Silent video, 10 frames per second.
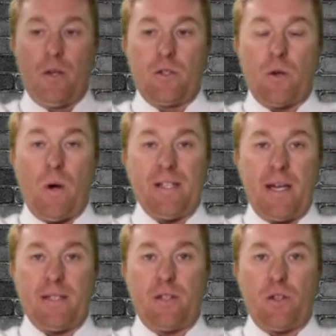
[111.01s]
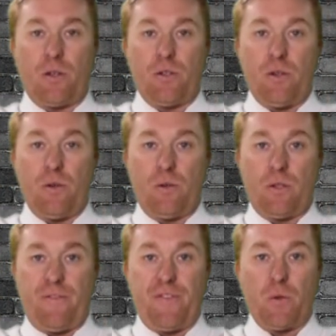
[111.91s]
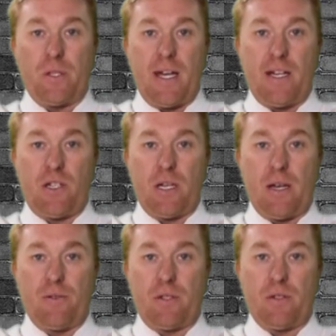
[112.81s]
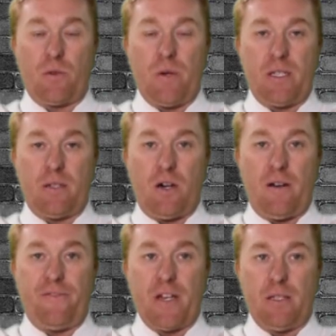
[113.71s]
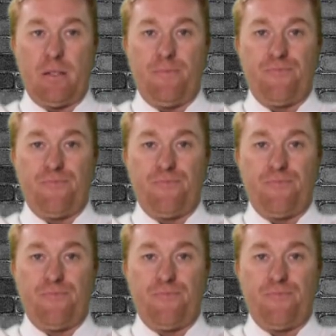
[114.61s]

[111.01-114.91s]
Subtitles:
So one test that you can do to feel the tension here is to squeeze a tight fist